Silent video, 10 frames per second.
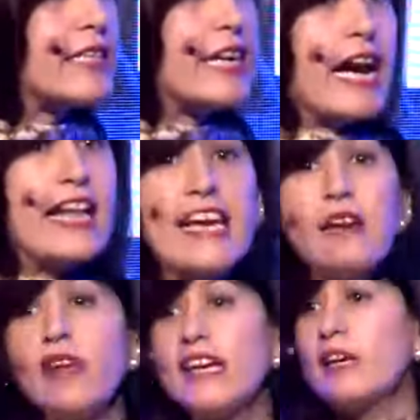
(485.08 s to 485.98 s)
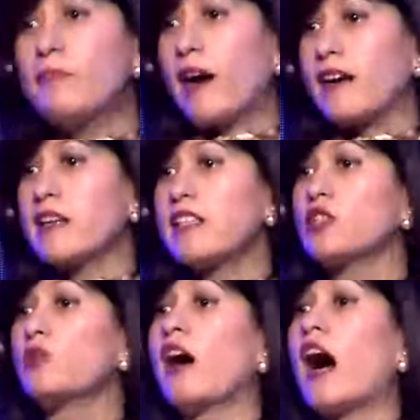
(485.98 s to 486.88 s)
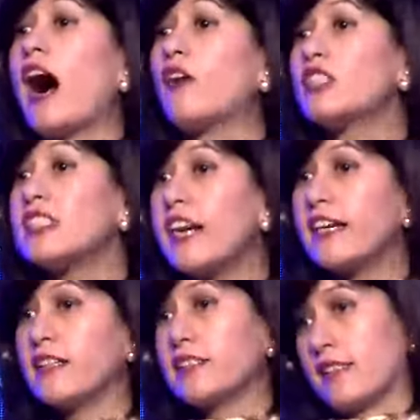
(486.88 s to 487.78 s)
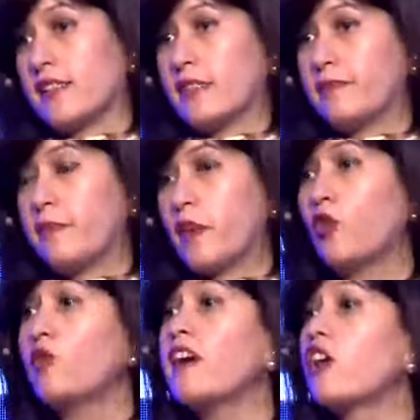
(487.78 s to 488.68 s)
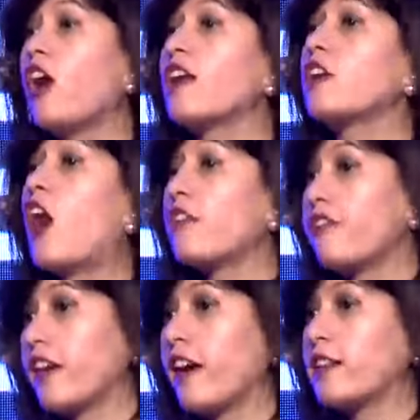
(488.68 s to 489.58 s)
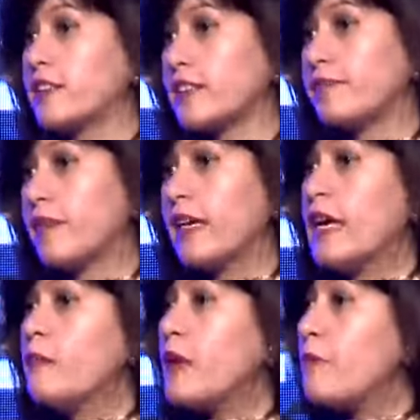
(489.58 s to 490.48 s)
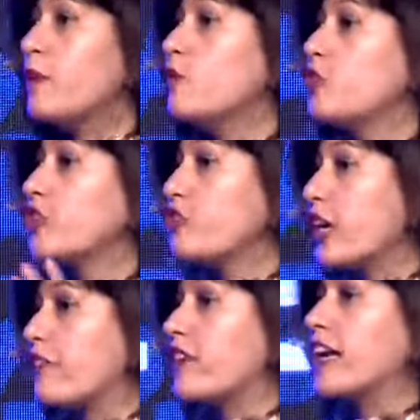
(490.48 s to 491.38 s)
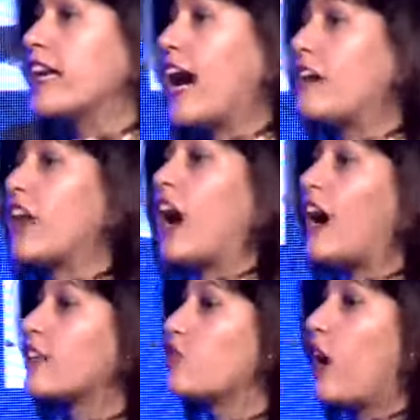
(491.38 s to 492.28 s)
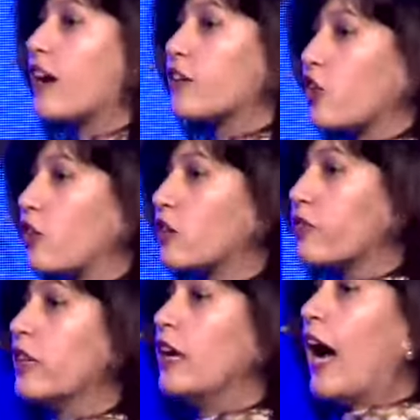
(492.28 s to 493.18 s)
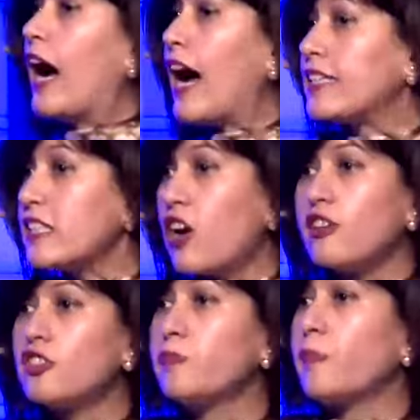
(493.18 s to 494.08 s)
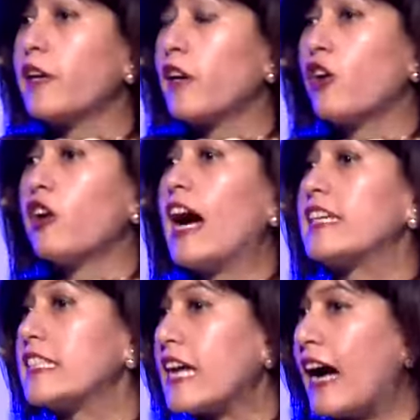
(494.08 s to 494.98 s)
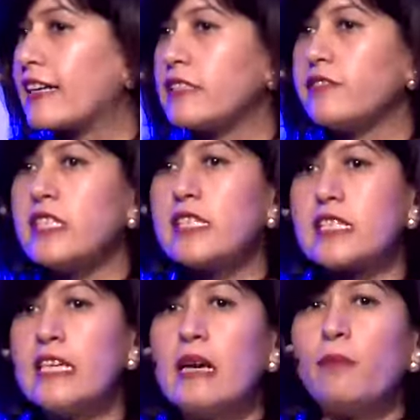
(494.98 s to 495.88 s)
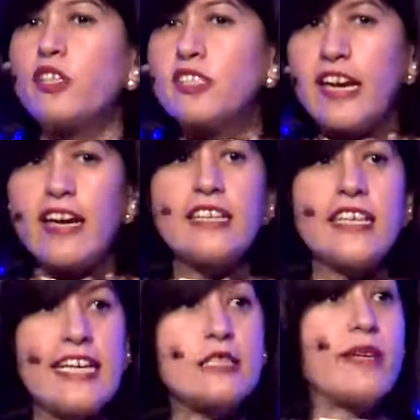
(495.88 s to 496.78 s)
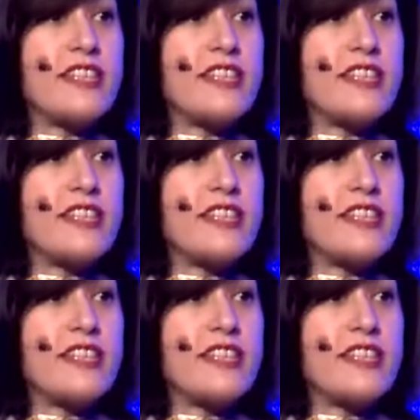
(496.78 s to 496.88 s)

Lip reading: And then we need partners who are outside our system, who we call confidants. People who you can really have a heart-to-heart talk as an entrepreneur, as an activist, because there are days when the